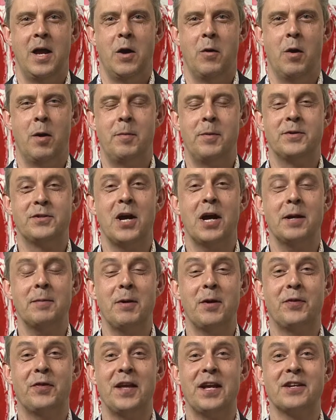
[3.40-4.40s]
Well, I've been
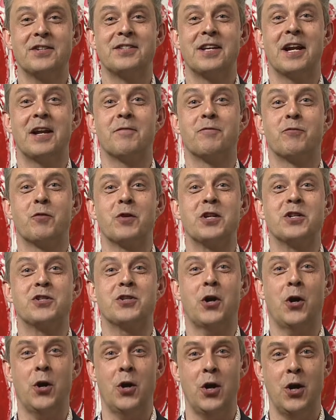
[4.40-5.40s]
talking about things that have
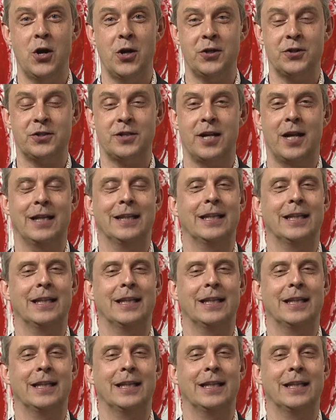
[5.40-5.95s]
returned.